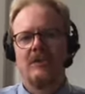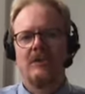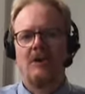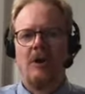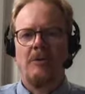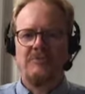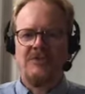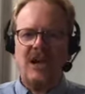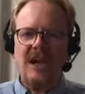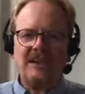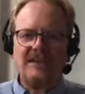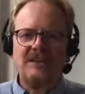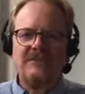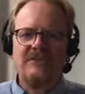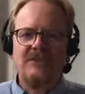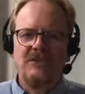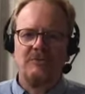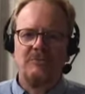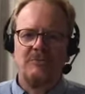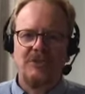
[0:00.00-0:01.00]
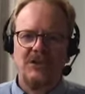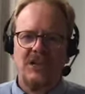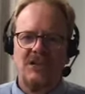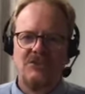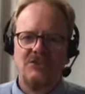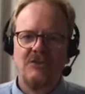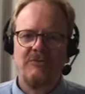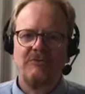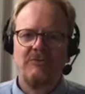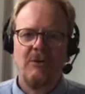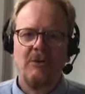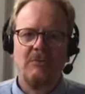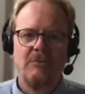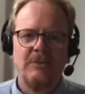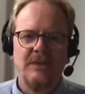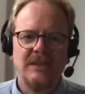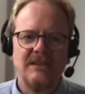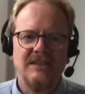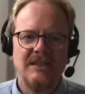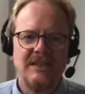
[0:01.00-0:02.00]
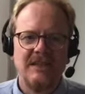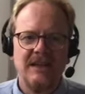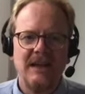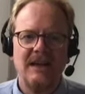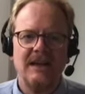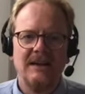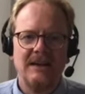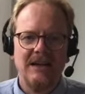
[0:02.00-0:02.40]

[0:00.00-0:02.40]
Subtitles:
objective interpretation of probability,